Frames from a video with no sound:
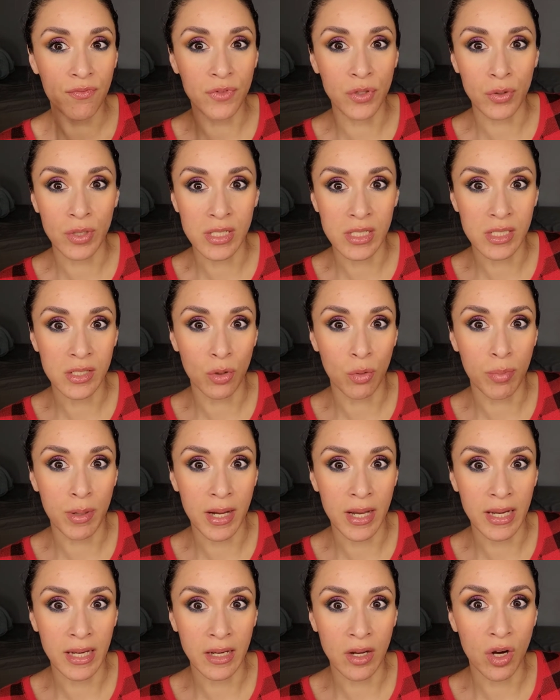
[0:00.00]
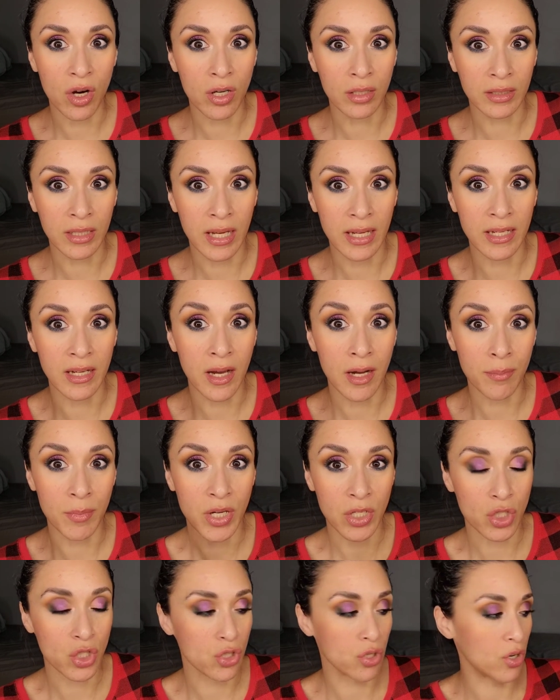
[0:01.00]
you can still buy online. I'm
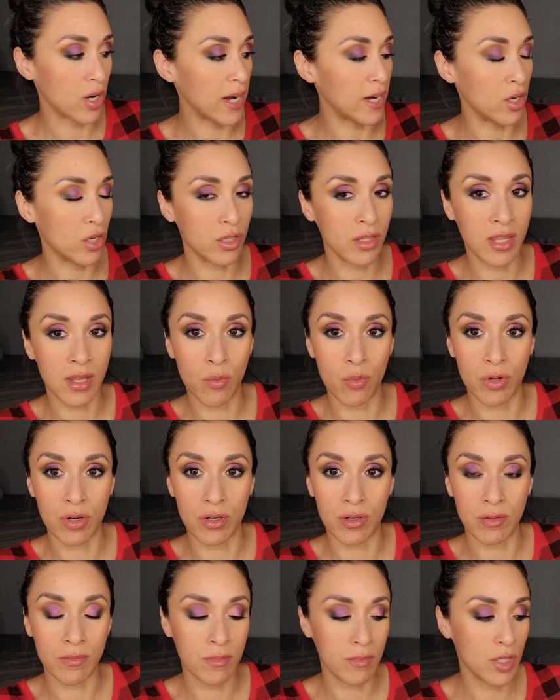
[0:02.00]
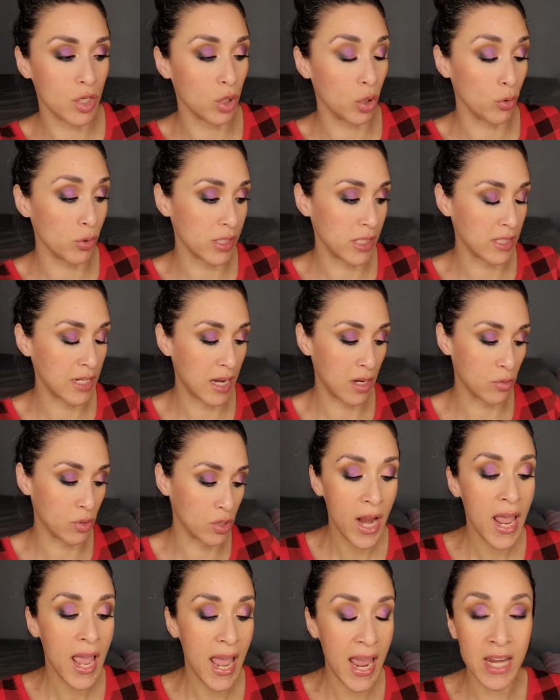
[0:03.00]
not sure. I heard they were closing down.
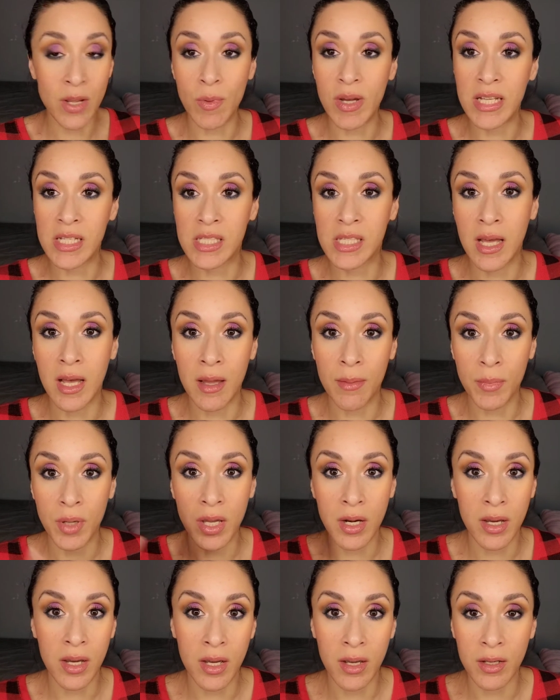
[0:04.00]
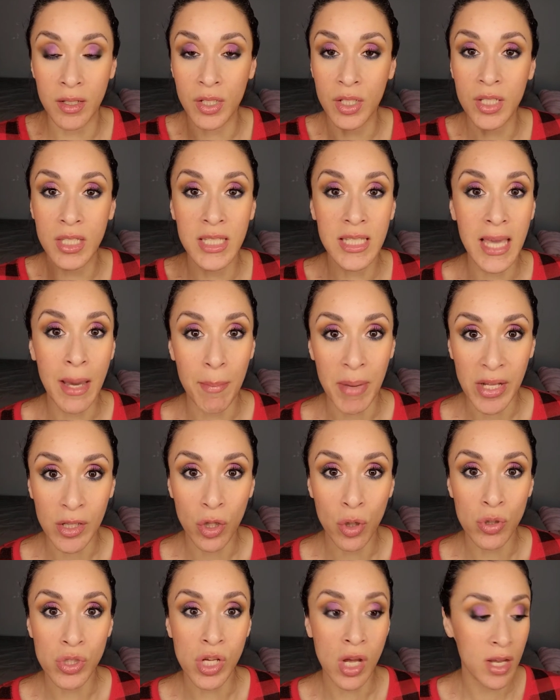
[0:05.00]
Anyways, I'm gonna get my
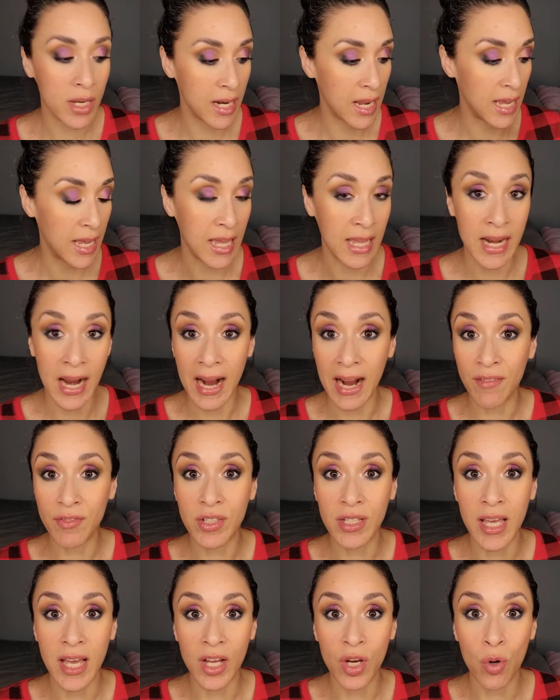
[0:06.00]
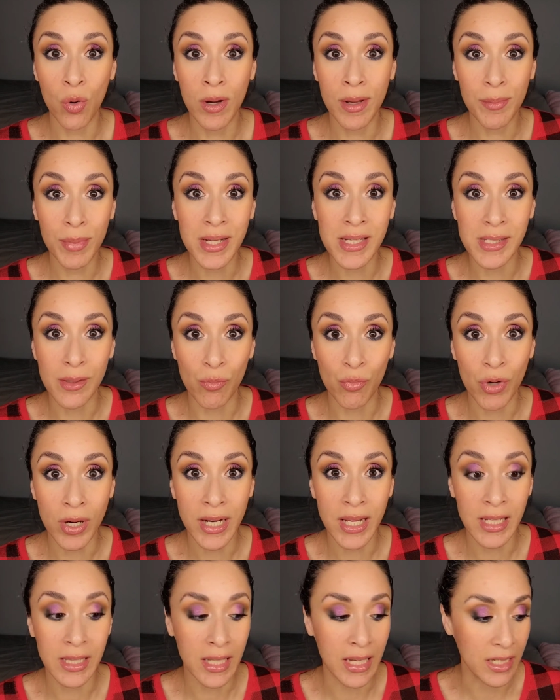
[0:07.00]
clothes on and I have to get going because I'm
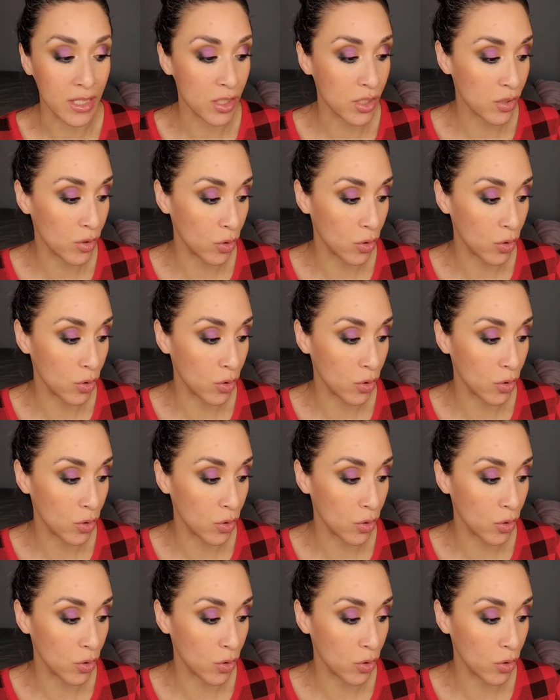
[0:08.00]
running late,